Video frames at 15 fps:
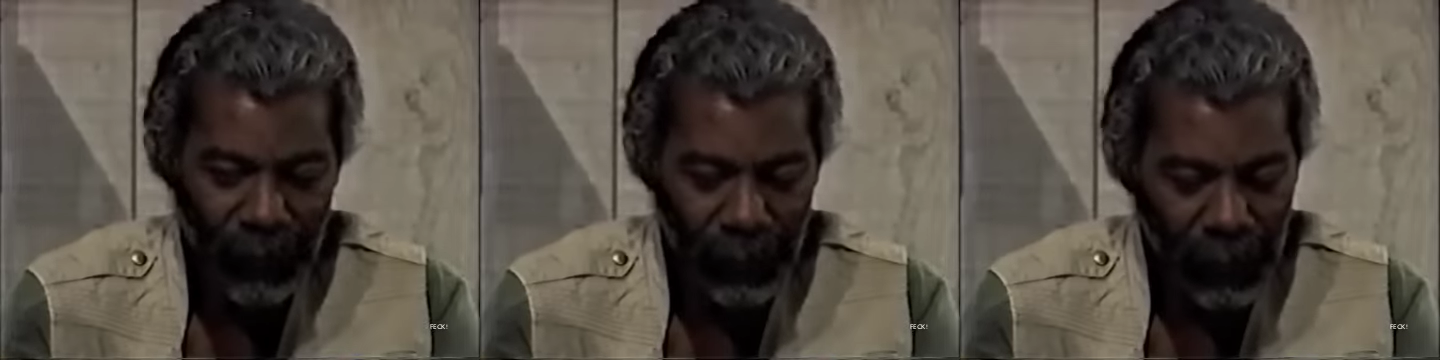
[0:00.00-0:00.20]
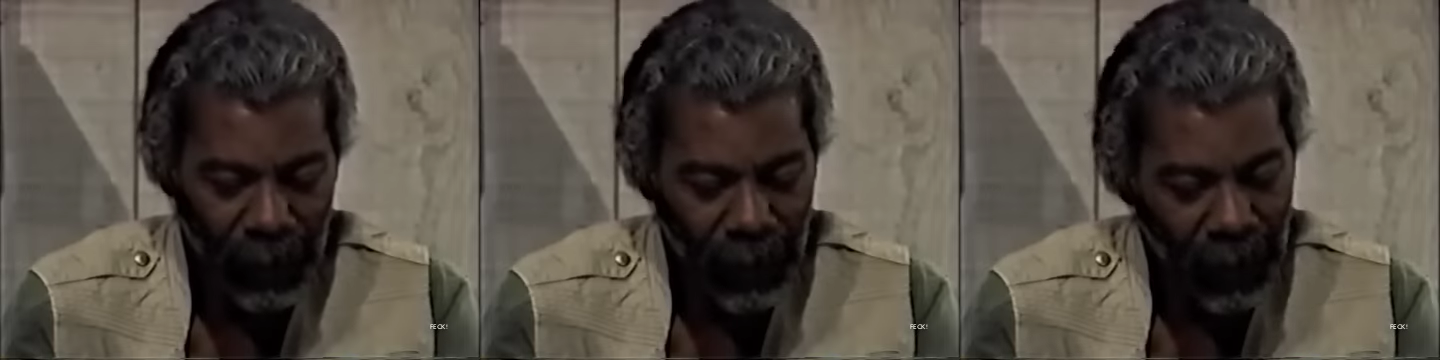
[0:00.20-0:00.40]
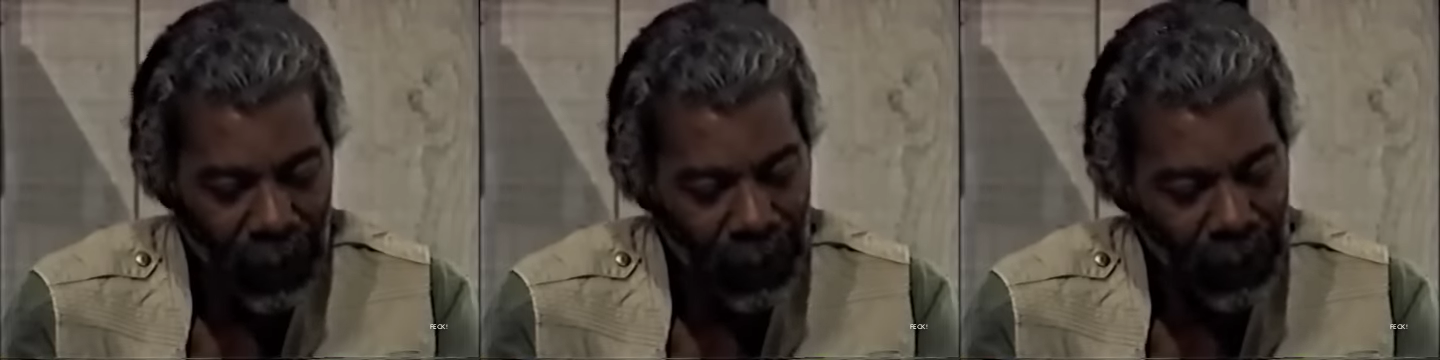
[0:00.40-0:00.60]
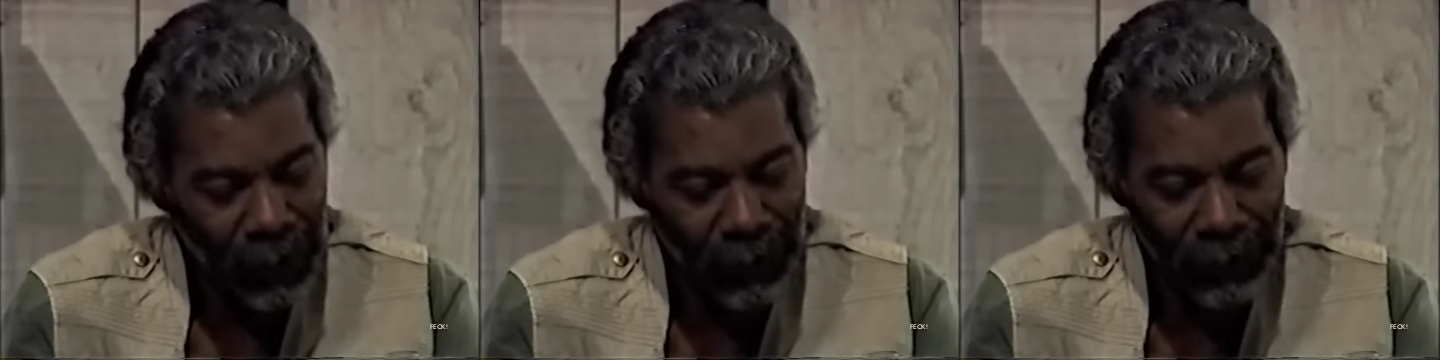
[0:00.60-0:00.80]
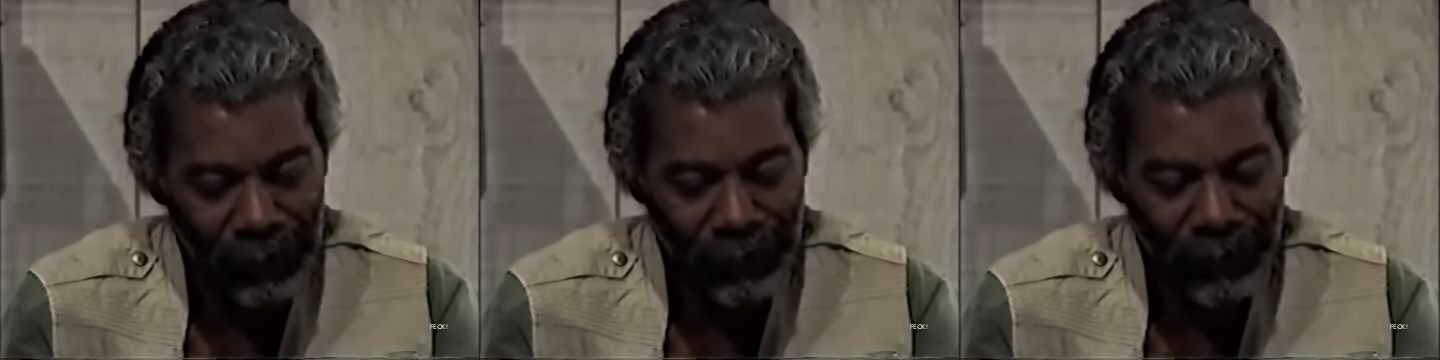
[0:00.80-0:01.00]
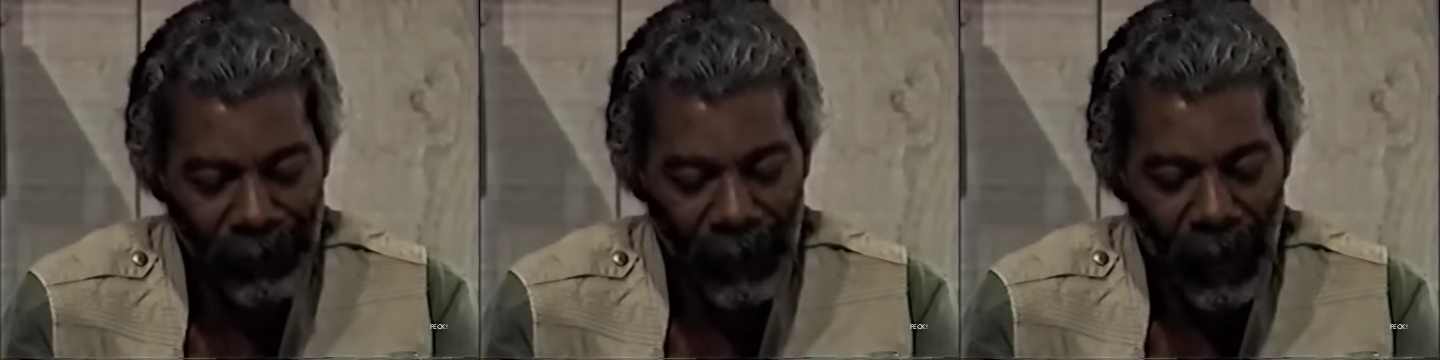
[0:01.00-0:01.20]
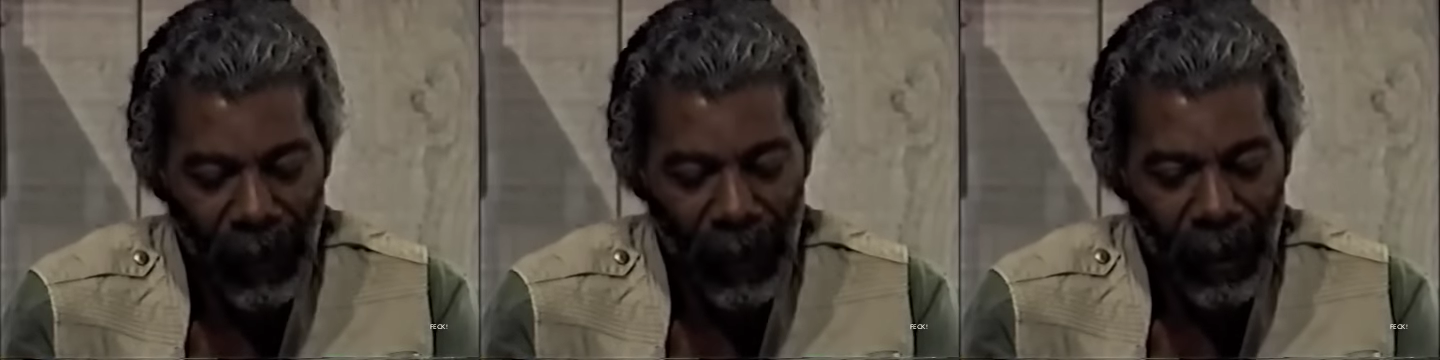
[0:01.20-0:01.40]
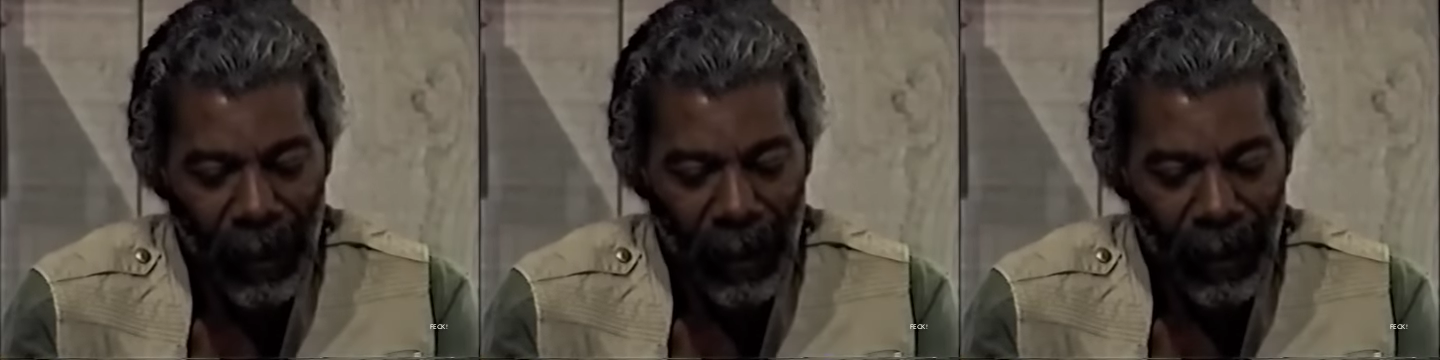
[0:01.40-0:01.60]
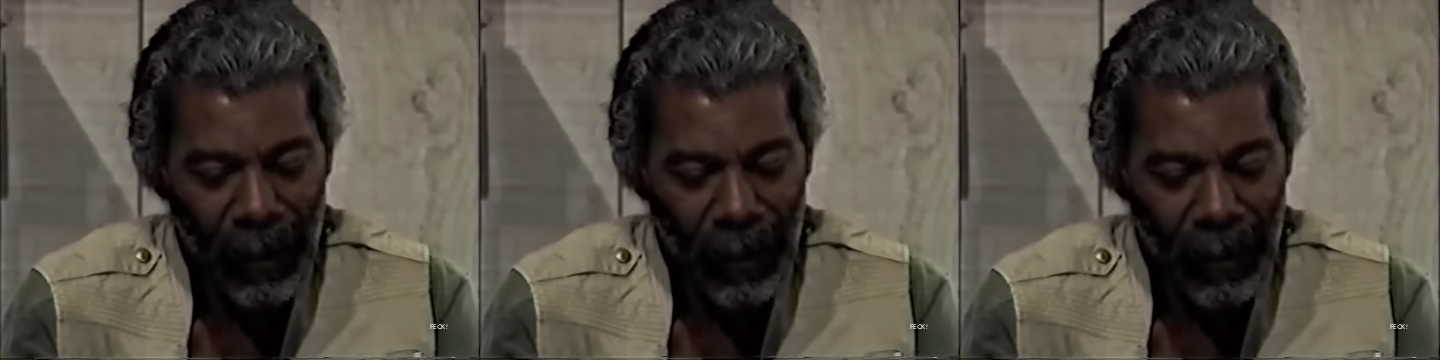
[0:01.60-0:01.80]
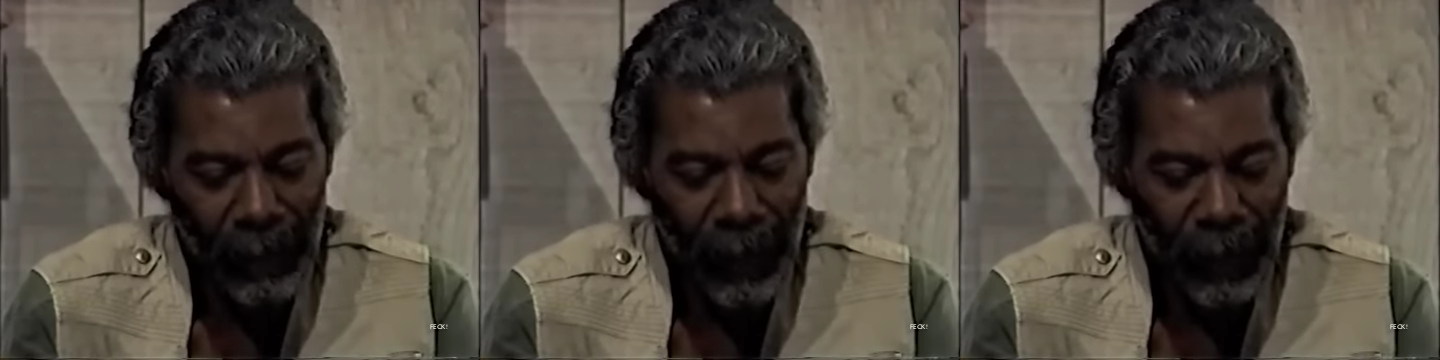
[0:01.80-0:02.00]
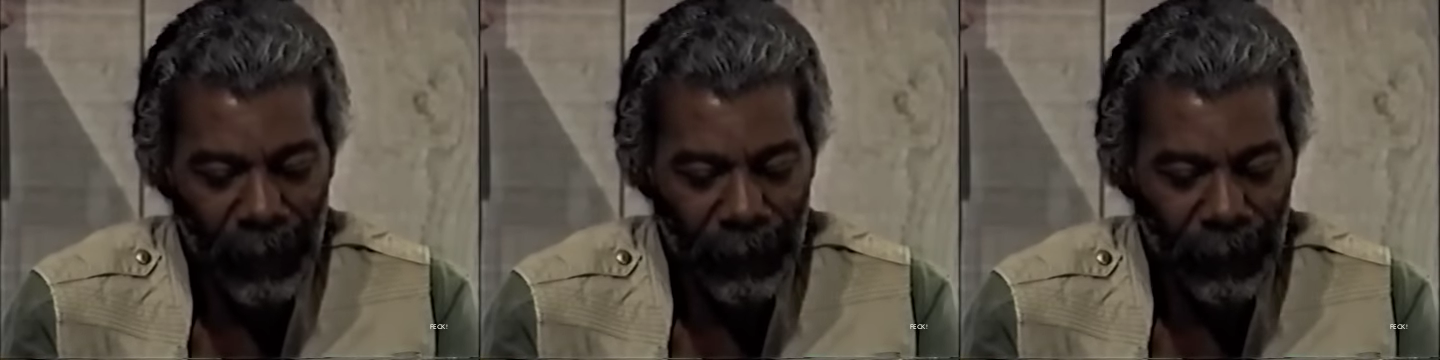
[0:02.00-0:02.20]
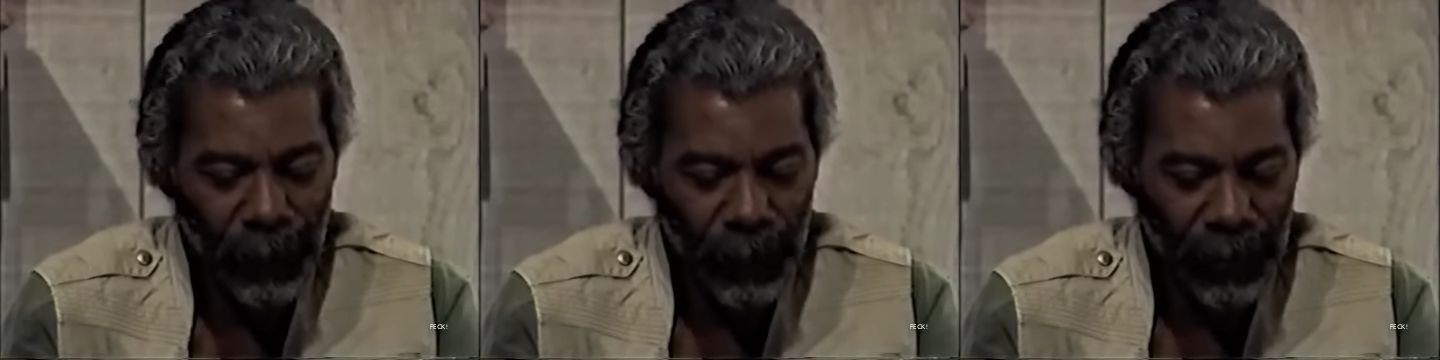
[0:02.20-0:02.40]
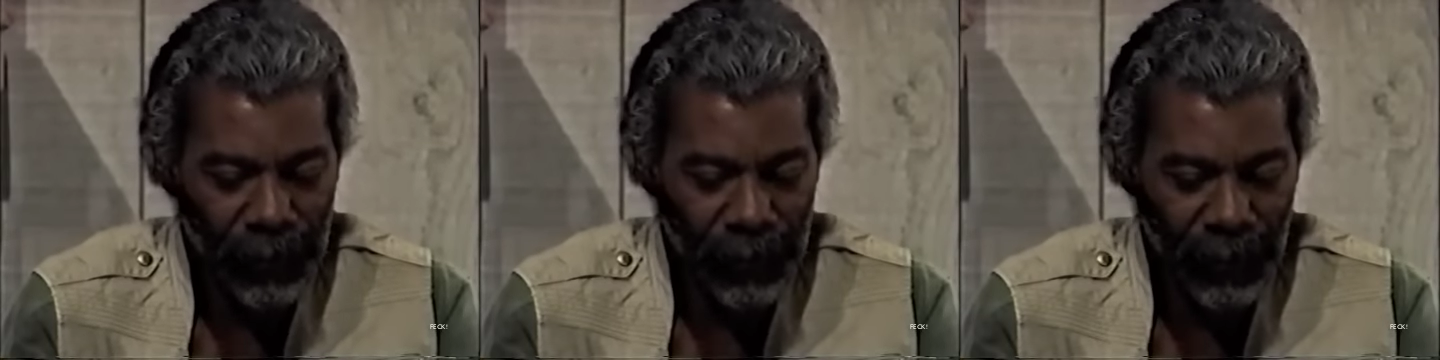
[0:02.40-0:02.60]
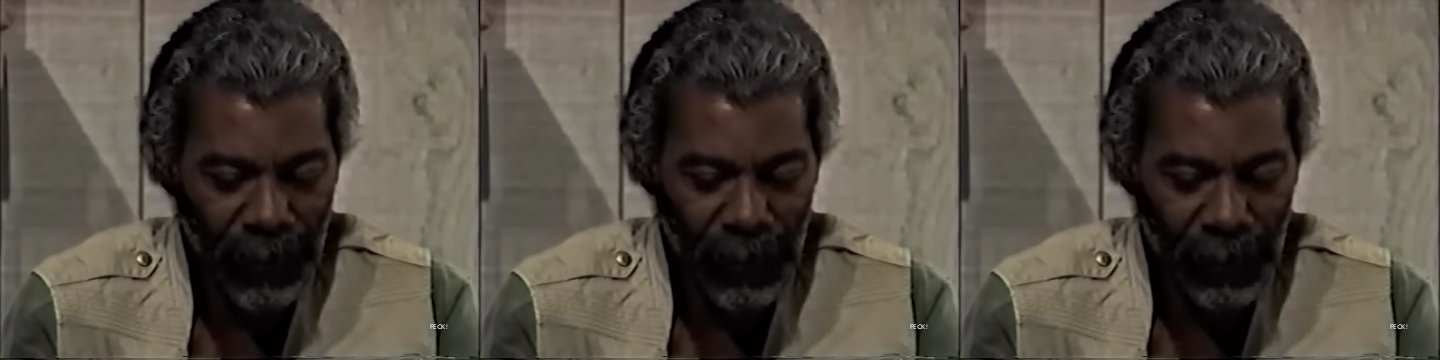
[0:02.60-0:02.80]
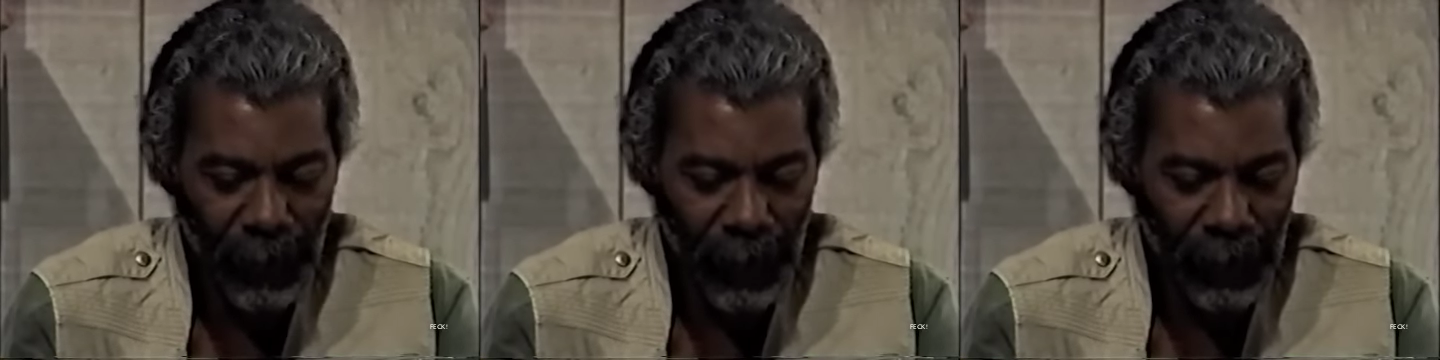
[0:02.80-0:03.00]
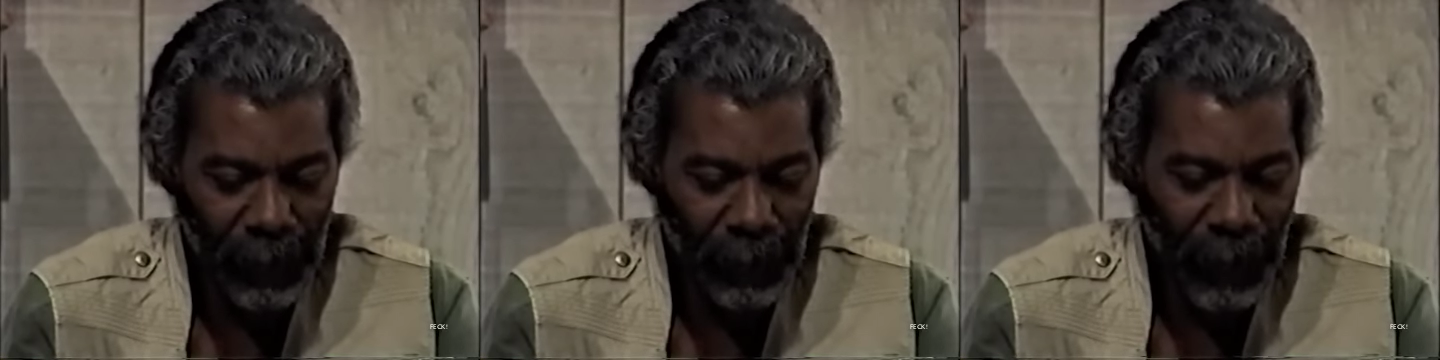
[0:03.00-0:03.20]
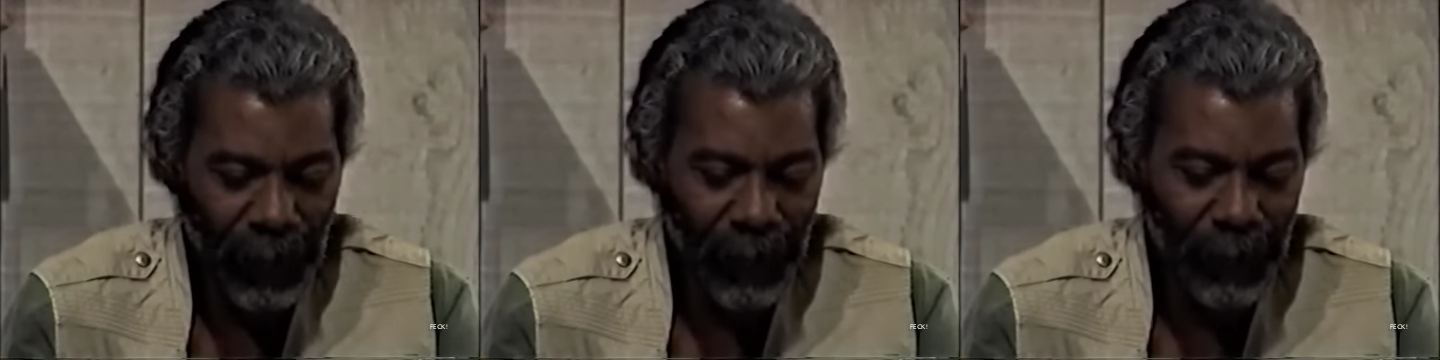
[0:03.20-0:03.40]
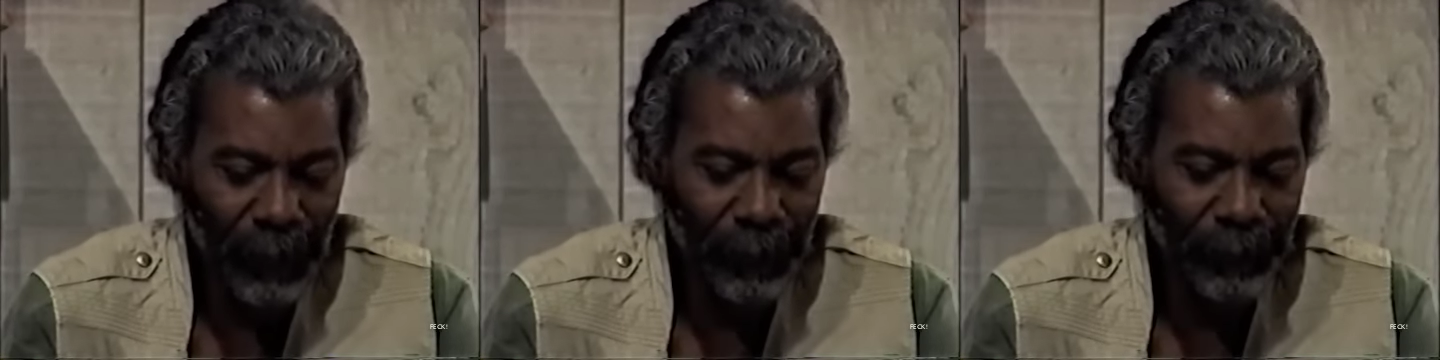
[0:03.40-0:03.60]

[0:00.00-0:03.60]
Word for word: Well, I am not a fortune teller, Bunny.